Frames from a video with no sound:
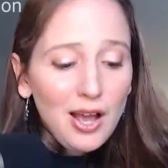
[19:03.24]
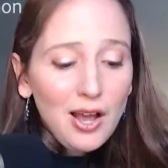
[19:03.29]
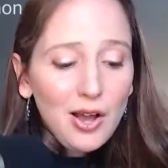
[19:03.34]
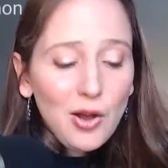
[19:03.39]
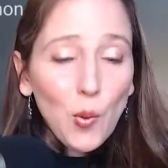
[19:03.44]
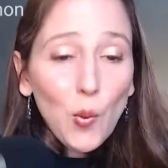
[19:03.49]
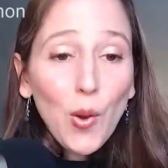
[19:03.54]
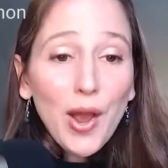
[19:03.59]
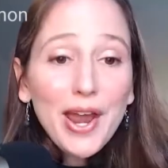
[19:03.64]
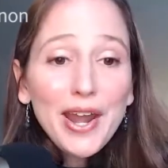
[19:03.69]

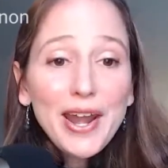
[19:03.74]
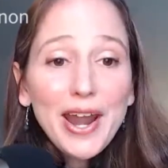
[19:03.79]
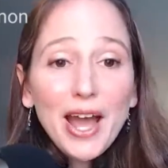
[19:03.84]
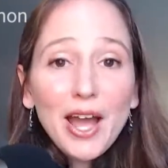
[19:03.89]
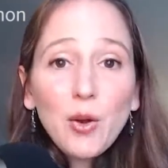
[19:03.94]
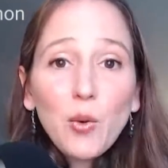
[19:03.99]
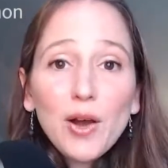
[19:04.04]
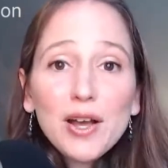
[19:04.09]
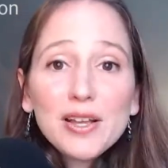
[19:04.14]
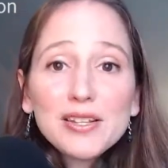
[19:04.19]
When
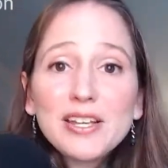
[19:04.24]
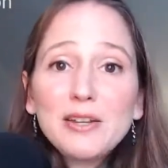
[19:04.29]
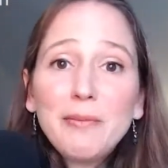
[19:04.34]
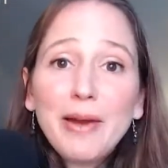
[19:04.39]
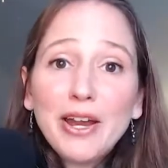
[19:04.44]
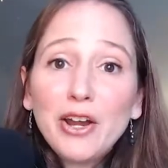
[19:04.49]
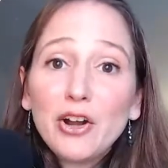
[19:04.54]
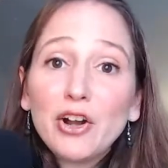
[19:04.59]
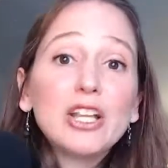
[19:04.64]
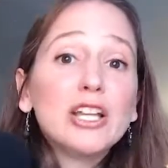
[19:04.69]
I was in
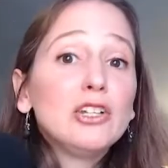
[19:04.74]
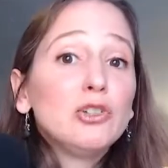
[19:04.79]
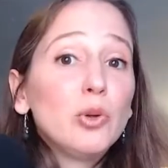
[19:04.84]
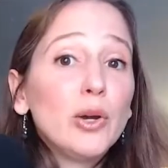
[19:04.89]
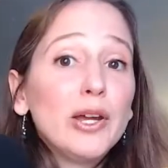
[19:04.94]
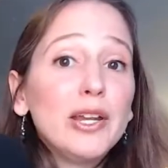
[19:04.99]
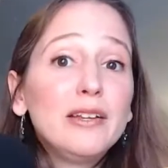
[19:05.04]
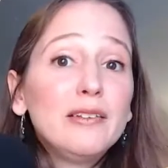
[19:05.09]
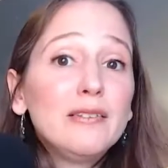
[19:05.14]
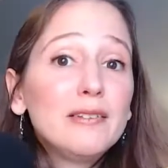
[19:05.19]
my early
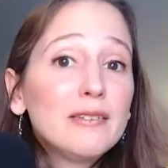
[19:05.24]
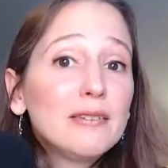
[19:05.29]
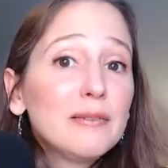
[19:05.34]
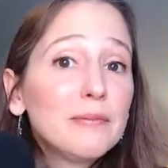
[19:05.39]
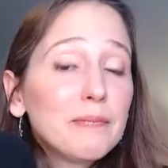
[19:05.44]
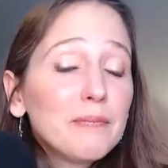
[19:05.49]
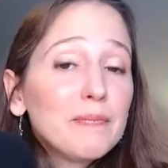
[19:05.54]
20s,